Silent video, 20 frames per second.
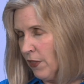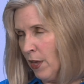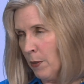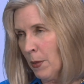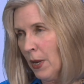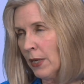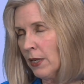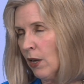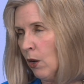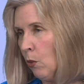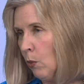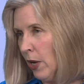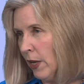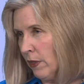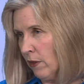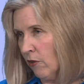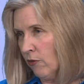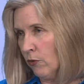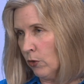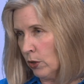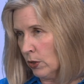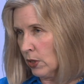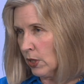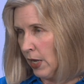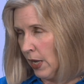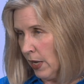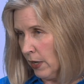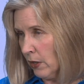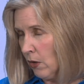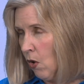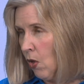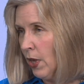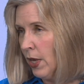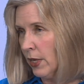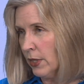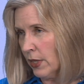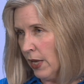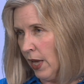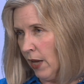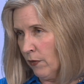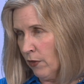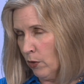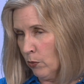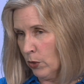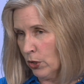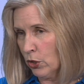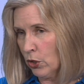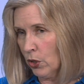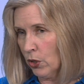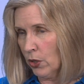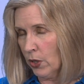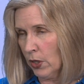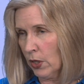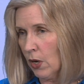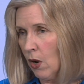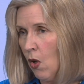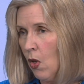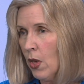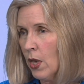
They might not wait the full 10 to have them return.